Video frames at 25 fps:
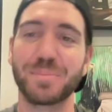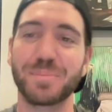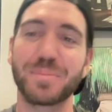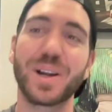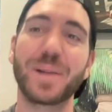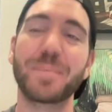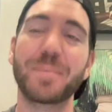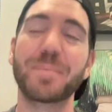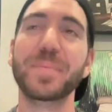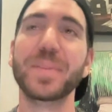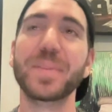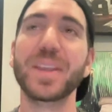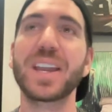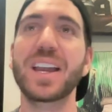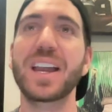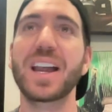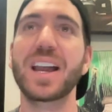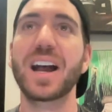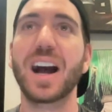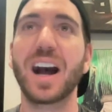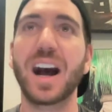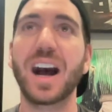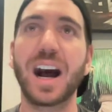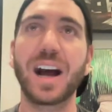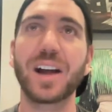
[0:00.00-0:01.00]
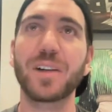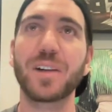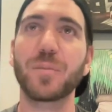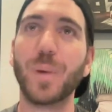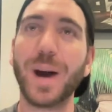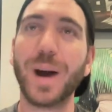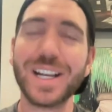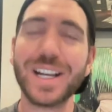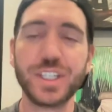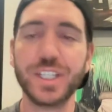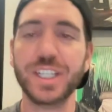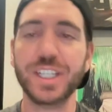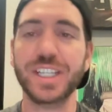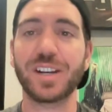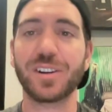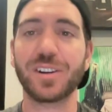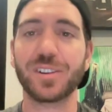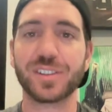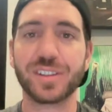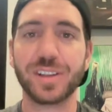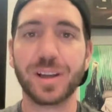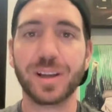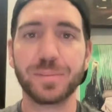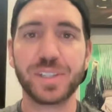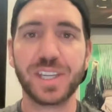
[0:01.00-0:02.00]
But watching
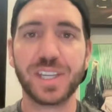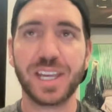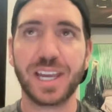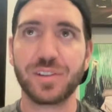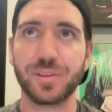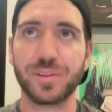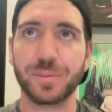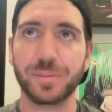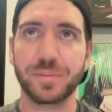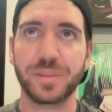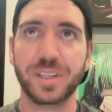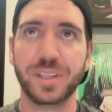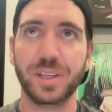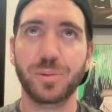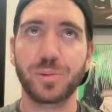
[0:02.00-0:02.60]
Garrett Stubbs catch him,